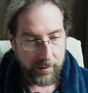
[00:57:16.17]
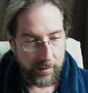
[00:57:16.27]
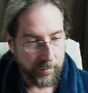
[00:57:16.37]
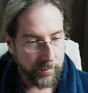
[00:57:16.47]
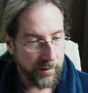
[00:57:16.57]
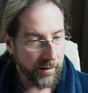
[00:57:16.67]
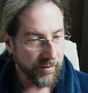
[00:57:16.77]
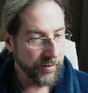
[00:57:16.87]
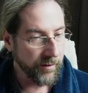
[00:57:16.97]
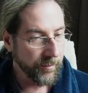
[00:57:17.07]
Block
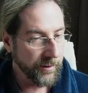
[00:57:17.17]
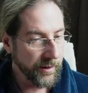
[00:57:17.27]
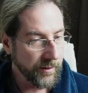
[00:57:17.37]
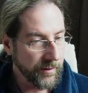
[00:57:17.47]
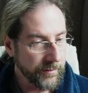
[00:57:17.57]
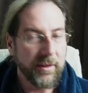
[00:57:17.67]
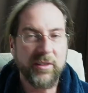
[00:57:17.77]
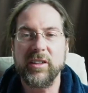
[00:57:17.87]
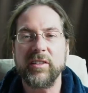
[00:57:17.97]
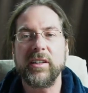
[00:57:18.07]
for a bit.
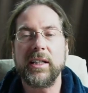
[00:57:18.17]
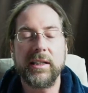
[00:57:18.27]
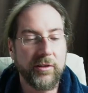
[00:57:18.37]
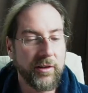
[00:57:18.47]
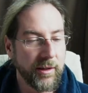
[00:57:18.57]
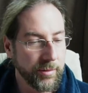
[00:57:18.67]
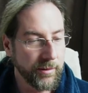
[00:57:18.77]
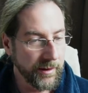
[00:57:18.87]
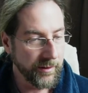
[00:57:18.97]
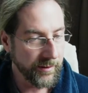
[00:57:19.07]
Just English here,
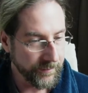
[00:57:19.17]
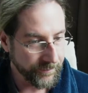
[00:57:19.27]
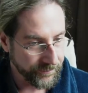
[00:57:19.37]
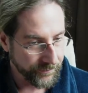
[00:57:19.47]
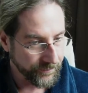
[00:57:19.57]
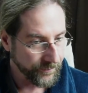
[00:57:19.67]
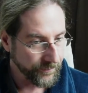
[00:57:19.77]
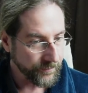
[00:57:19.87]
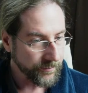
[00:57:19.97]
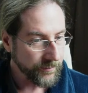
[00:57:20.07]
please.
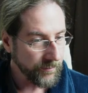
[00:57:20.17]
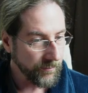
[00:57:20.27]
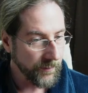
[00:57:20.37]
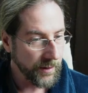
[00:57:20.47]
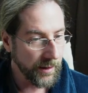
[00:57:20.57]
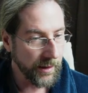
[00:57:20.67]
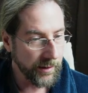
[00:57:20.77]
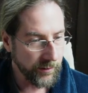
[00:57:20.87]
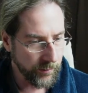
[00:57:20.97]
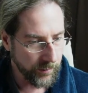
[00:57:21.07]
Yeah, and
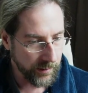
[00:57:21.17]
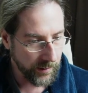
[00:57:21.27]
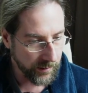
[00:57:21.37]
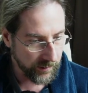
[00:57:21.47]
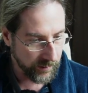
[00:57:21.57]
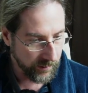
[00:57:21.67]
you do a lot.